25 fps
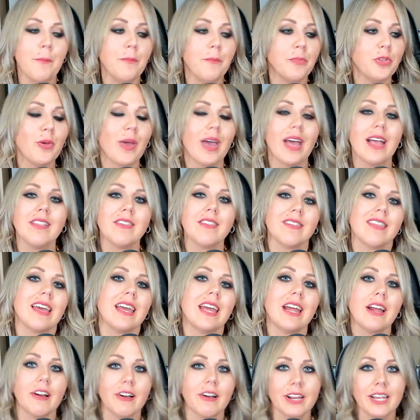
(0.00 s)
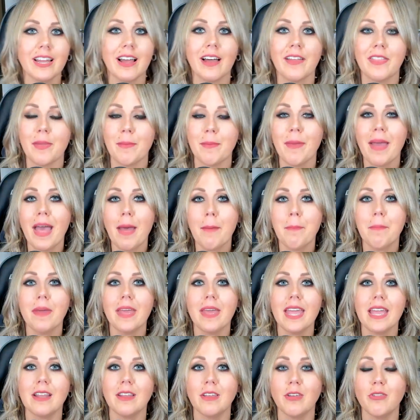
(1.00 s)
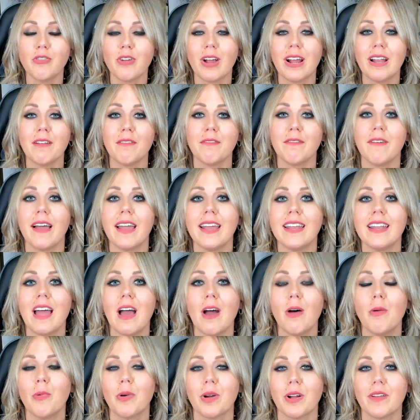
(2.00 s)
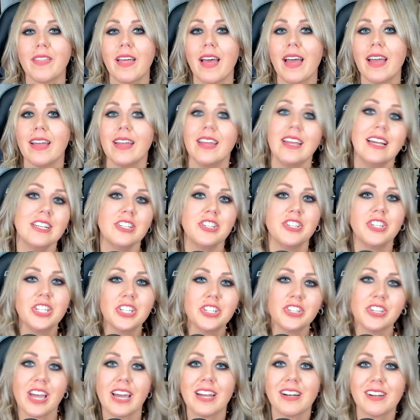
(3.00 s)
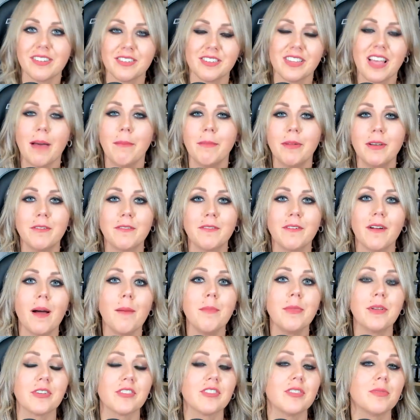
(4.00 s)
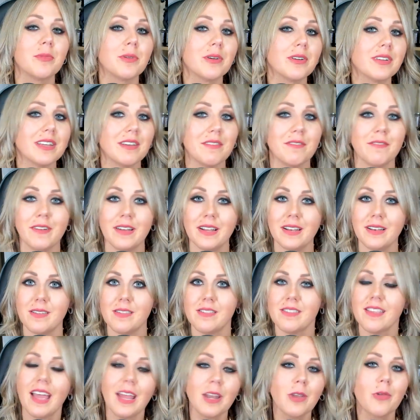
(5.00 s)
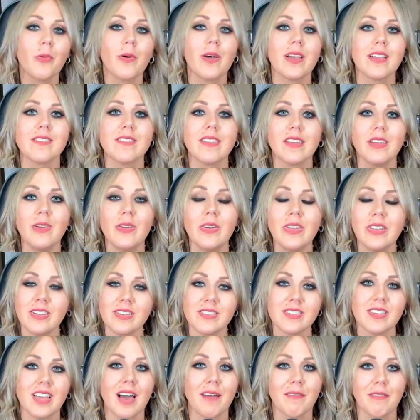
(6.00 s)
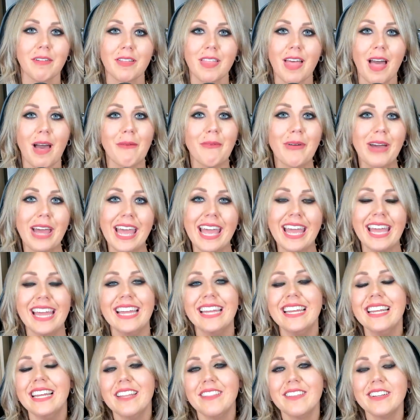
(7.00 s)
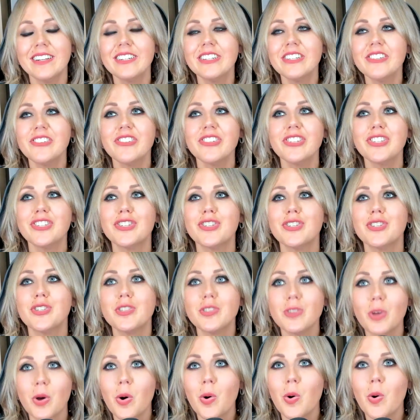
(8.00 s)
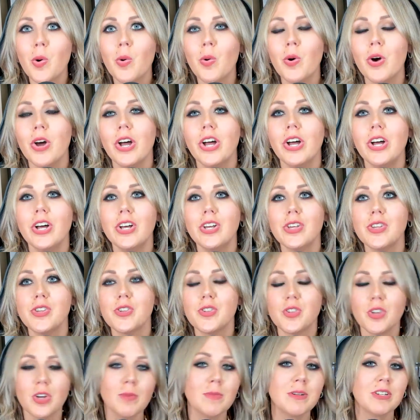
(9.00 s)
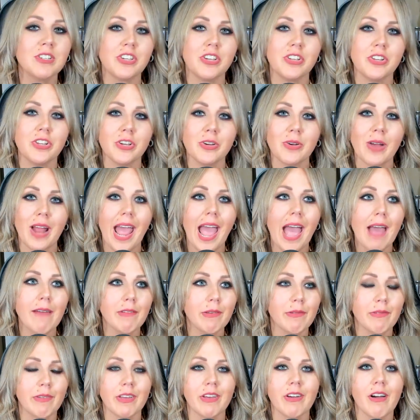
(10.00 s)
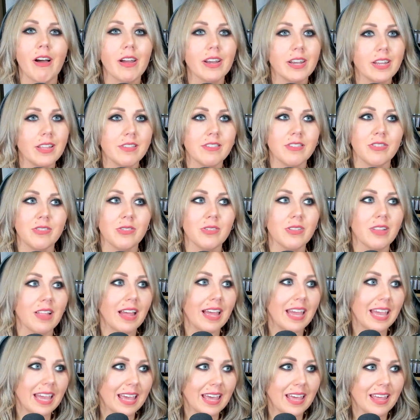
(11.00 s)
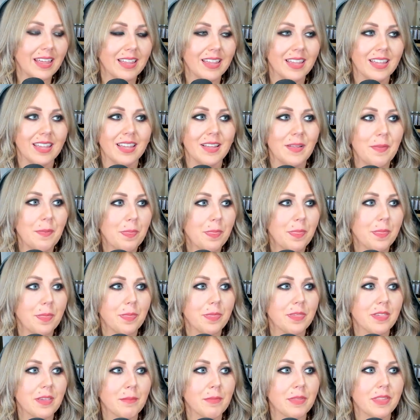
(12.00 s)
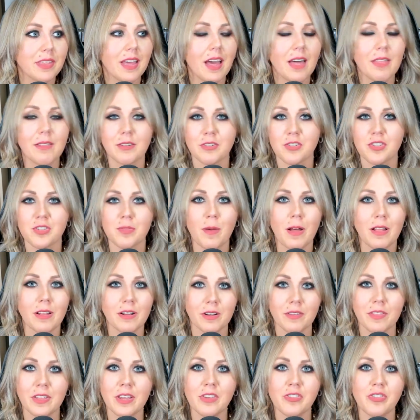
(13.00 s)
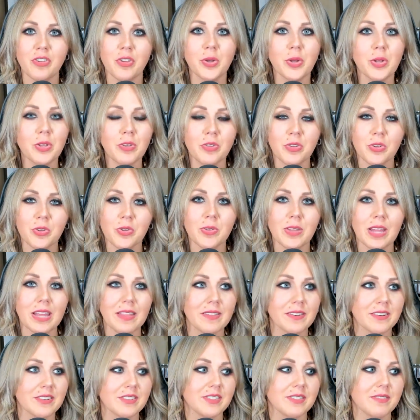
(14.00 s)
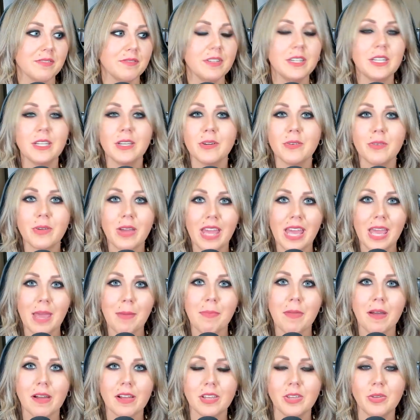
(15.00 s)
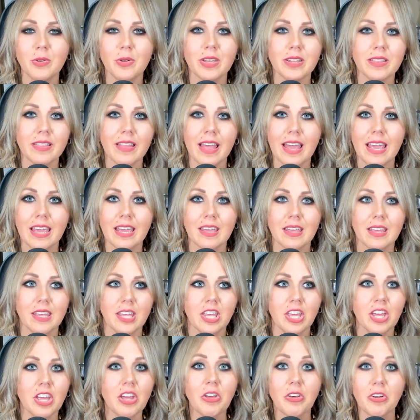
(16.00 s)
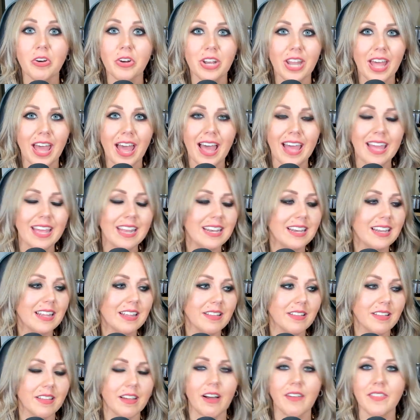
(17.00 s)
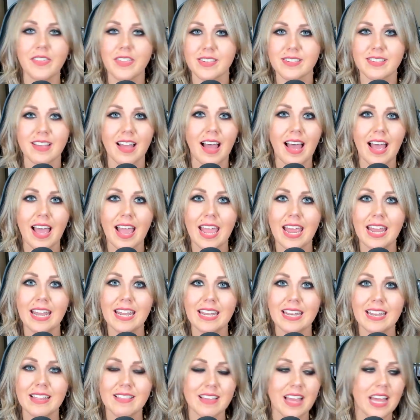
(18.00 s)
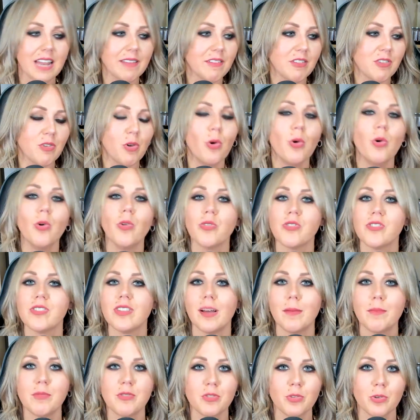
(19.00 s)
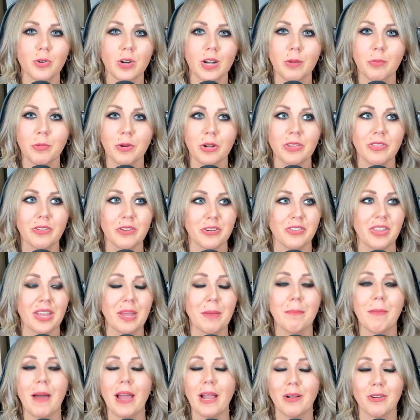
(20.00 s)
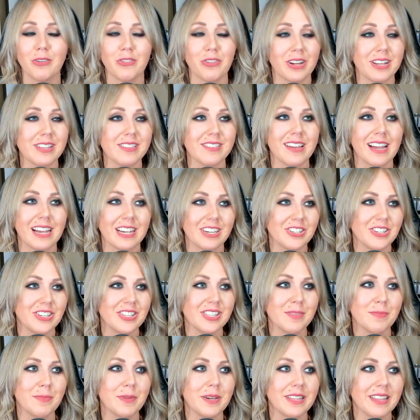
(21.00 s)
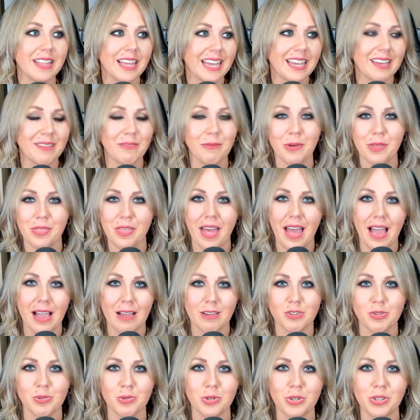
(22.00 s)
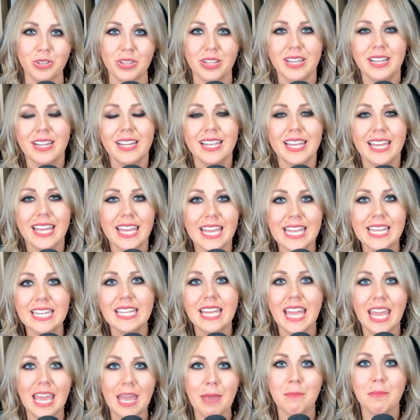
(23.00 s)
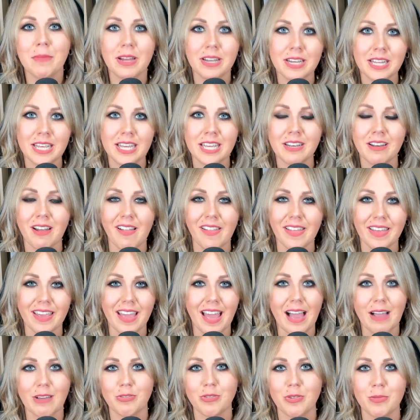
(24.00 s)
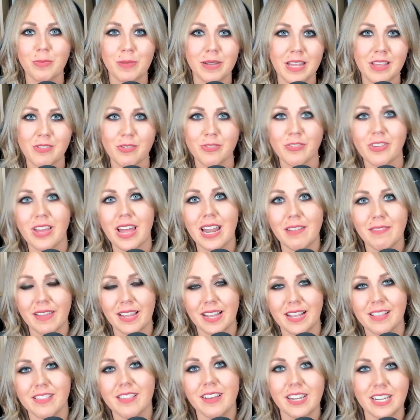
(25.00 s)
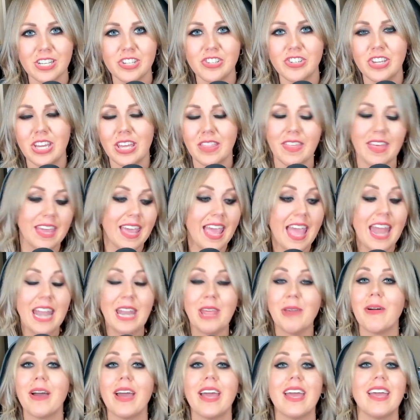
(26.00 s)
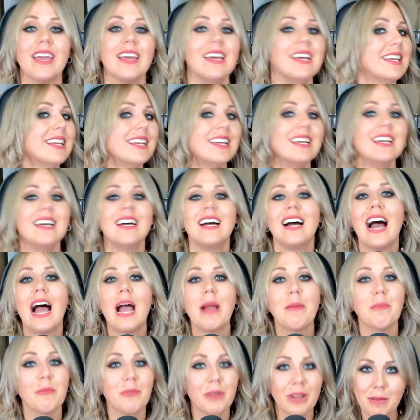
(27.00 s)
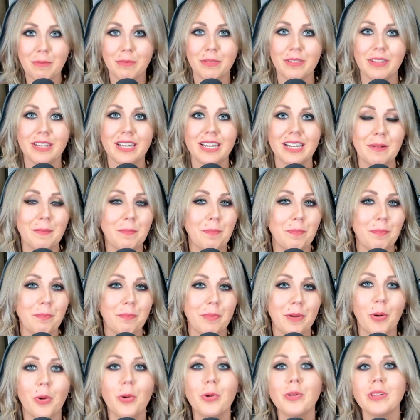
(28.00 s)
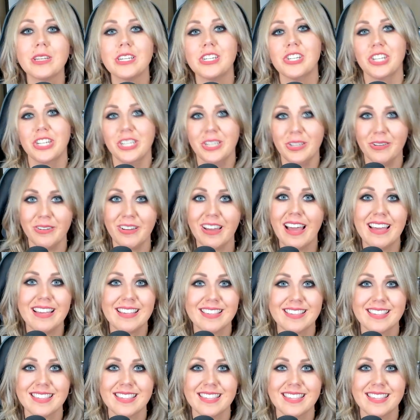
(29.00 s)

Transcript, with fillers: You head to that area on the map and you try to find out where that chit chatter is coming from. There's some really fun side quests that you can discover that way. There is just so, so much to do. I haven't even gotten into like some of the other smaller things you can do like there's a video game that you can like get good at on the side and it's kind of this whole sub story where you, there's like microtransactions but like with actual in-game money not like actual money so it's kind of like a tongue-in-cheek thing anyway i'm rambling but holy shit you guys